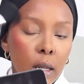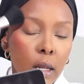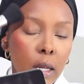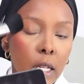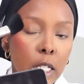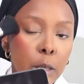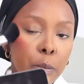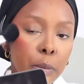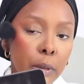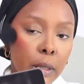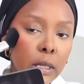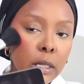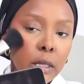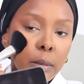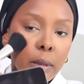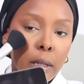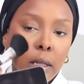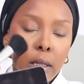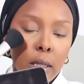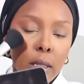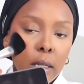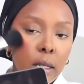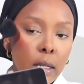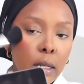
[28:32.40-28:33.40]
it's
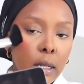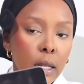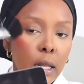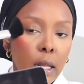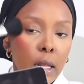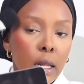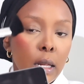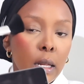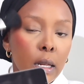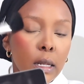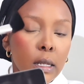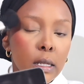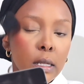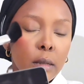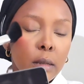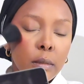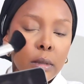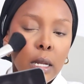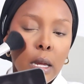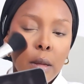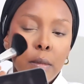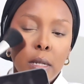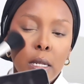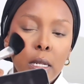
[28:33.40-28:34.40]
buildable.
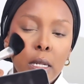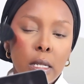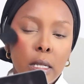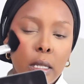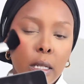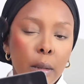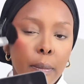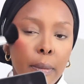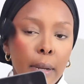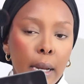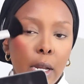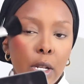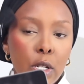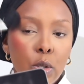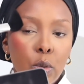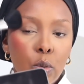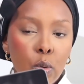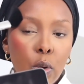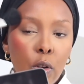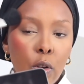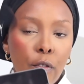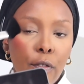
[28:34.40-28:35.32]
Sometimes it's a blush, so